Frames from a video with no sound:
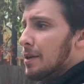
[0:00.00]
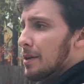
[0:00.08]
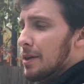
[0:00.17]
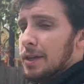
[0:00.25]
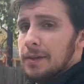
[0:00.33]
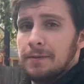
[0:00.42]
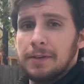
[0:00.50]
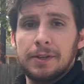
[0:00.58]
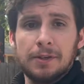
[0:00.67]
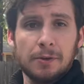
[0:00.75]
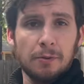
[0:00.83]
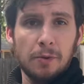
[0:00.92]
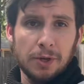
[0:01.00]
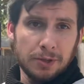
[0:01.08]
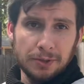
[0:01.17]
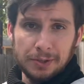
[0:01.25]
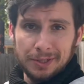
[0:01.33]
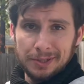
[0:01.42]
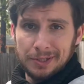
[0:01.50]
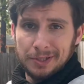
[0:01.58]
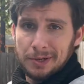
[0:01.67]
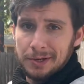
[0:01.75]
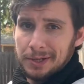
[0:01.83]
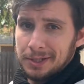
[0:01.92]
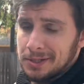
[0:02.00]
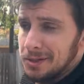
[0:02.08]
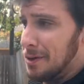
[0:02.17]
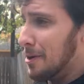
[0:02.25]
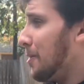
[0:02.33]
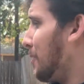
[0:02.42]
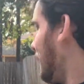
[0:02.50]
If you're wondering, the targets are